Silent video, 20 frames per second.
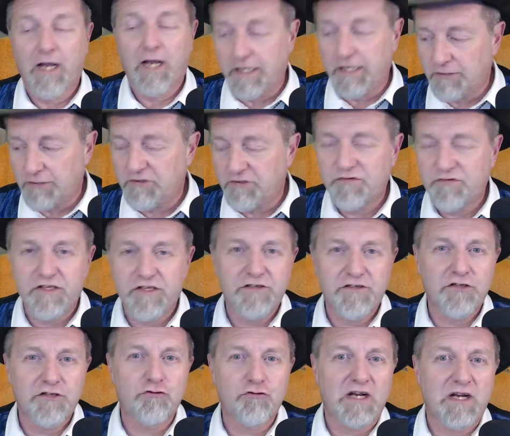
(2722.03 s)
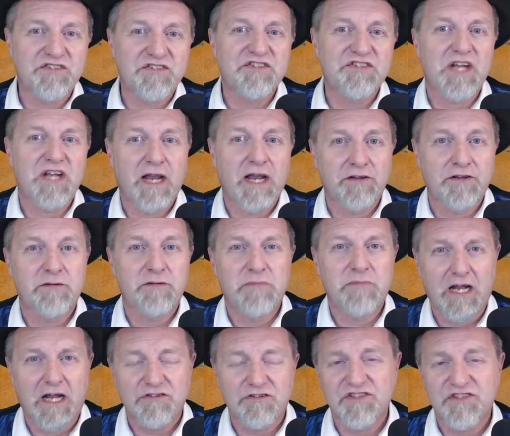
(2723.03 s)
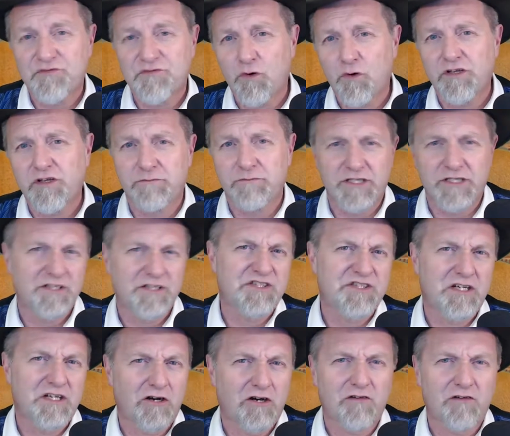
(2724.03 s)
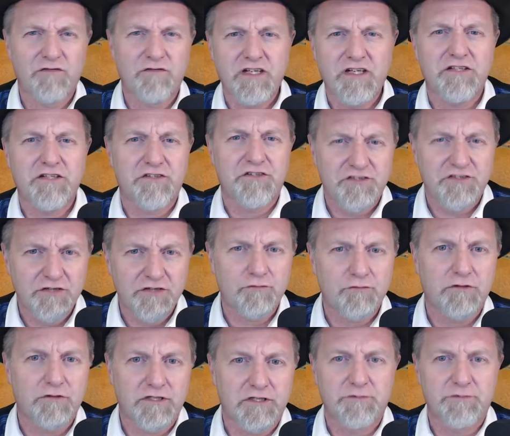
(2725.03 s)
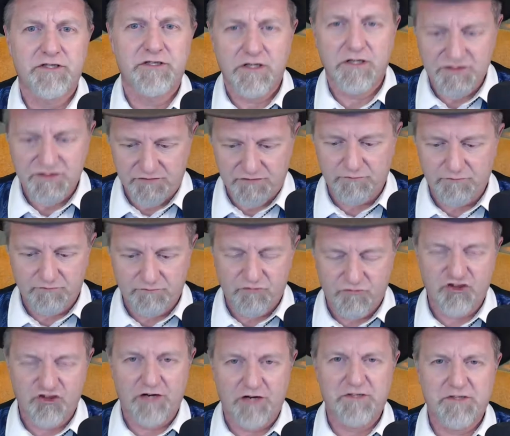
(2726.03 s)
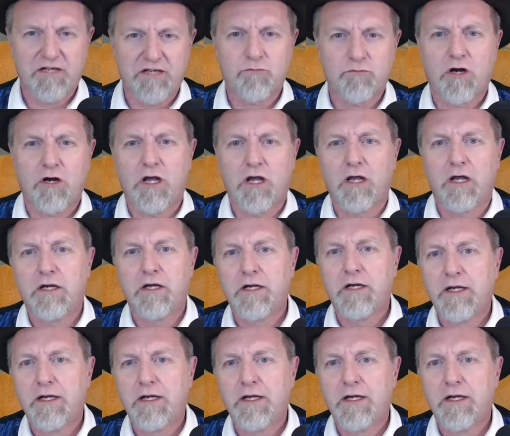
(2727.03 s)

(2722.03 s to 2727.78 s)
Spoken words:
And then we fitted the dresses and the blouses for them because they are fitted differently because of the shape of that bra.